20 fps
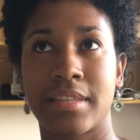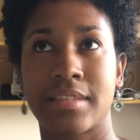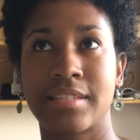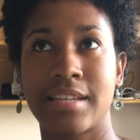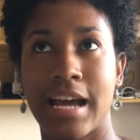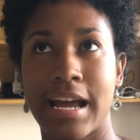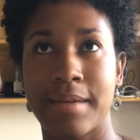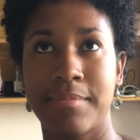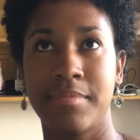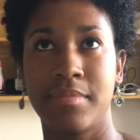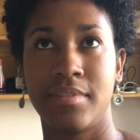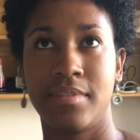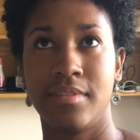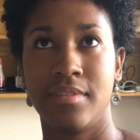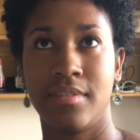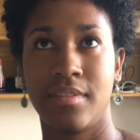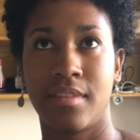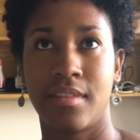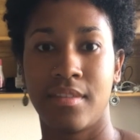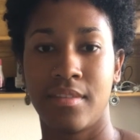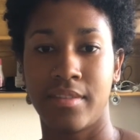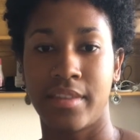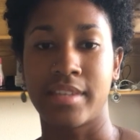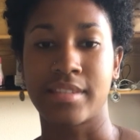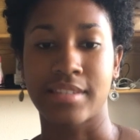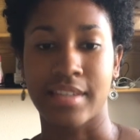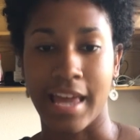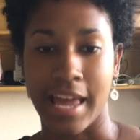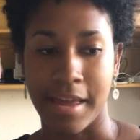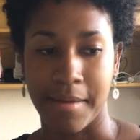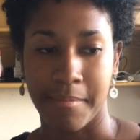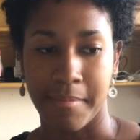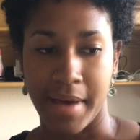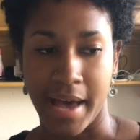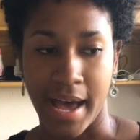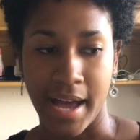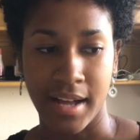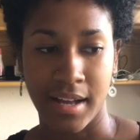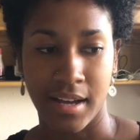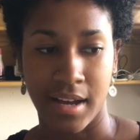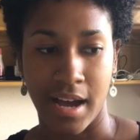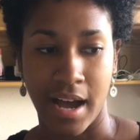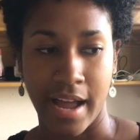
the time this came back,